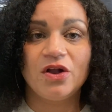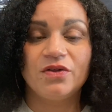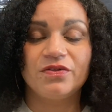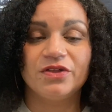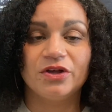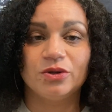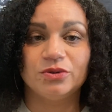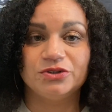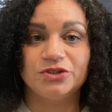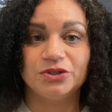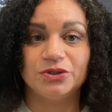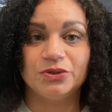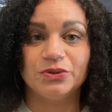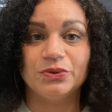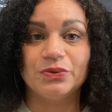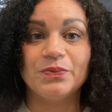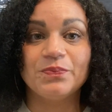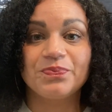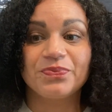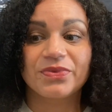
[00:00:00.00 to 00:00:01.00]
They'll
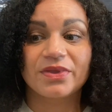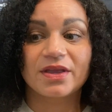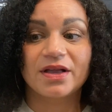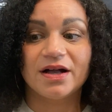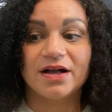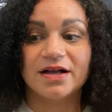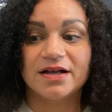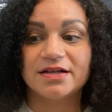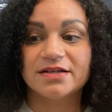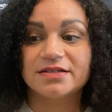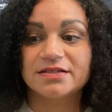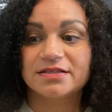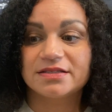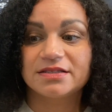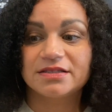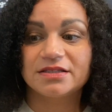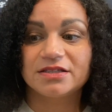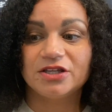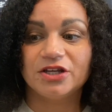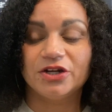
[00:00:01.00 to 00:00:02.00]
do
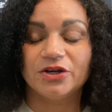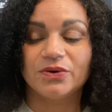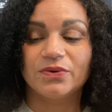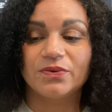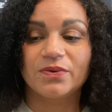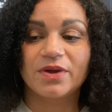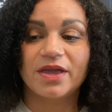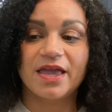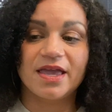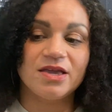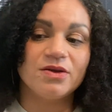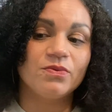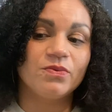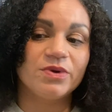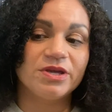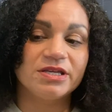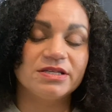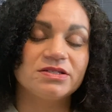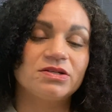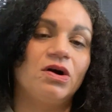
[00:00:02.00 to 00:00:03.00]
8
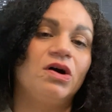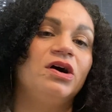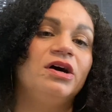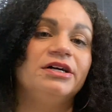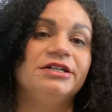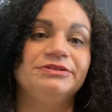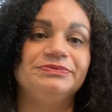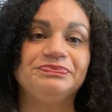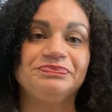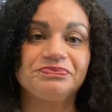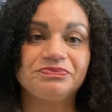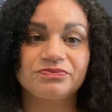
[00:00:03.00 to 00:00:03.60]
weeks on